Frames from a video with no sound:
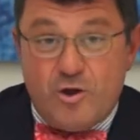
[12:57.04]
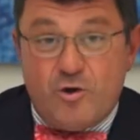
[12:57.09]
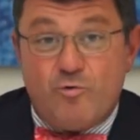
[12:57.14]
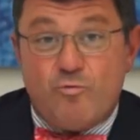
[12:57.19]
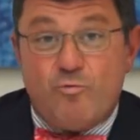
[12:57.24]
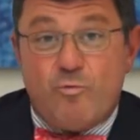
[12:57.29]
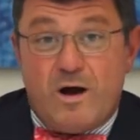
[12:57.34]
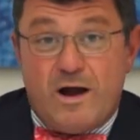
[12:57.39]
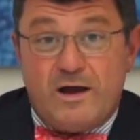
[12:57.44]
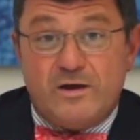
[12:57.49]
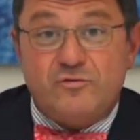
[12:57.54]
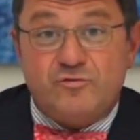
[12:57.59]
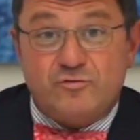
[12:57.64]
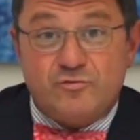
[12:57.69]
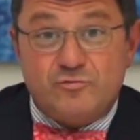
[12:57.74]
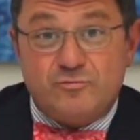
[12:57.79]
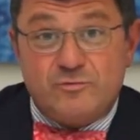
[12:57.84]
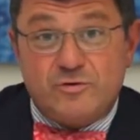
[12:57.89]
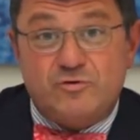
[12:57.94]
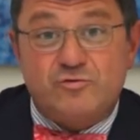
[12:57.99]
why
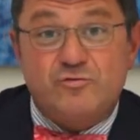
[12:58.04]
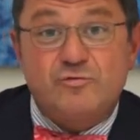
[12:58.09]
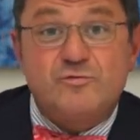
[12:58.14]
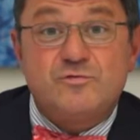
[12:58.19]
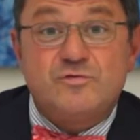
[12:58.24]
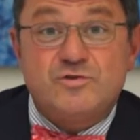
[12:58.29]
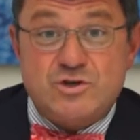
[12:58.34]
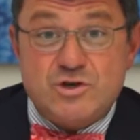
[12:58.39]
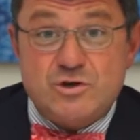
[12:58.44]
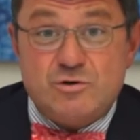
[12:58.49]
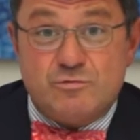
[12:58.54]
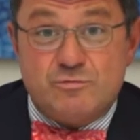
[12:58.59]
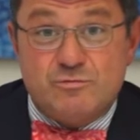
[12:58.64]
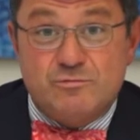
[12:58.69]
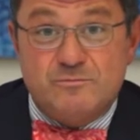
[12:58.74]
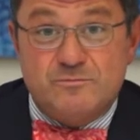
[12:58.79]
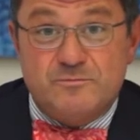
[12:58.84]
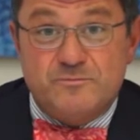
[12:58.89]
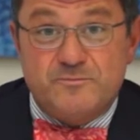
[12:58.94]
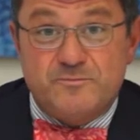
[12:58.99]
should we choose
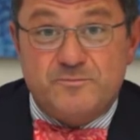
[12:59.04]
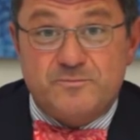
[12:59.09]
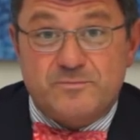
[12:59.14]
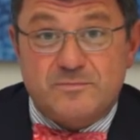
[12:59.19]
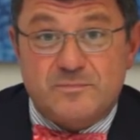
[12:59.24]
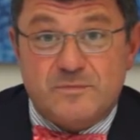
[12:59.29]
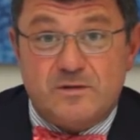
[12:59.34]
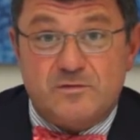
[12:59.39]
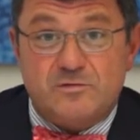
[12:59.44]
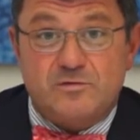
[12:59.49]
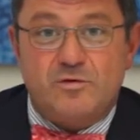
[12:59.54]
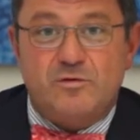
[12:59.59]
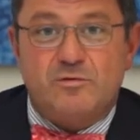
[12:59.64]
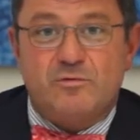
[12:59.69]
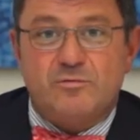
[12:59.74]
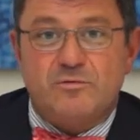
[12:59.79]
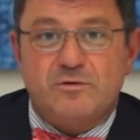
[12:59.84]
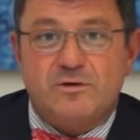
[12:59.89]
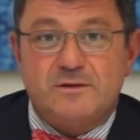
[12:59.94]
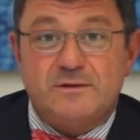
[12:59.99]
you?
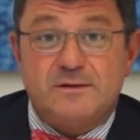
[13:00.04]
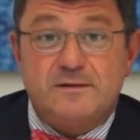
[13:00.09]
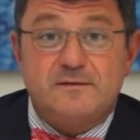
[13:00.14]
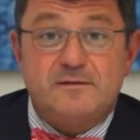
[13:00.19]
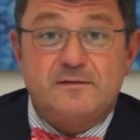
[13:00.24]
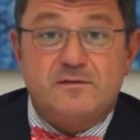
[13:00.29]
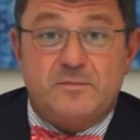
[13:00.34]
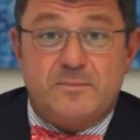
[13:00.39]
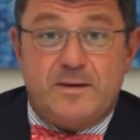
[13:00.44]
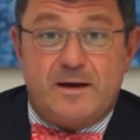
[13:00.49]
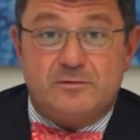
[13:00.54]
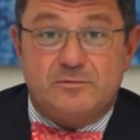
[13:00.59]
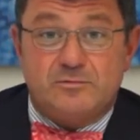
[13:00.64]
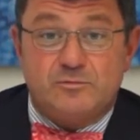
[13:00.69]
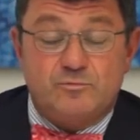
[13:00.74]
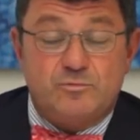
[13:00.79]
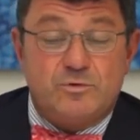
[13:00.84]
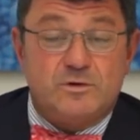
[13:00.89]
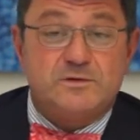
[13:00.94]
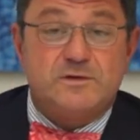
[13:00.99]
So this is about
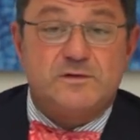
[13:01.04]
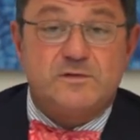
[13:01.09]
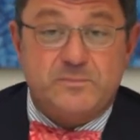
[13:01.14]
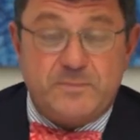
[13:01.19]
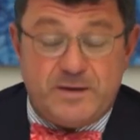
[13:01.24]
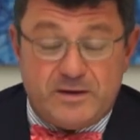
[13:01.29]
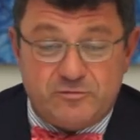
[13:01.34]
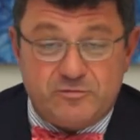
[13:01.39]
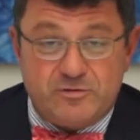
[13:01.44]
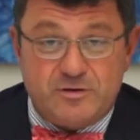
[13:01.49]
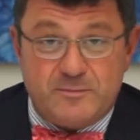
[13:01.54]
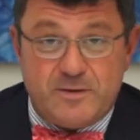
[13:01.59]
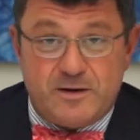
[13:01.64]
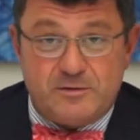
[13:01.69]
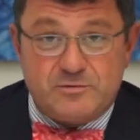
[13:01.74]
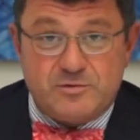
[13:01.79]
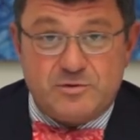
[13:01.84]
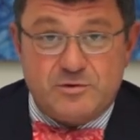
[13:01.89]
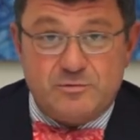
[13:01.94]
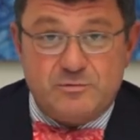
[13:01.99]
what is special
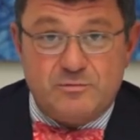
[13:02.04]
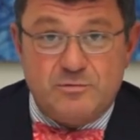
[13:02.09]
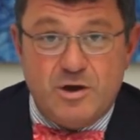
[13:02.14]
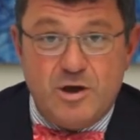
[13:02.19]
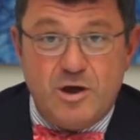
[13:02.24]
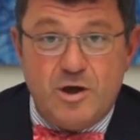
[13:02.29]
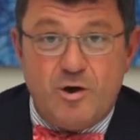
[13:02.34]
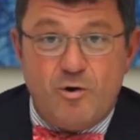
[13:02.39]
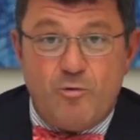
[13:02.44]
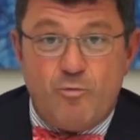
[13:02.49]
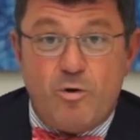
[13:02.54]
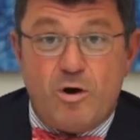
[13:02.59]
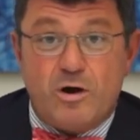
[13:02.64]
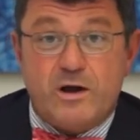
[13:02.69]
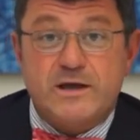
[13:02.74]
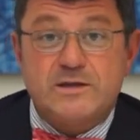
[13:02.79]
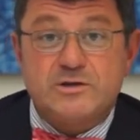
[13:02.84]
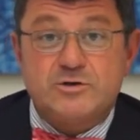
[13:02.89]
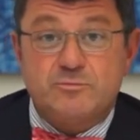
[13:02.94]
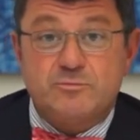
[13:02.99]
about you, what can you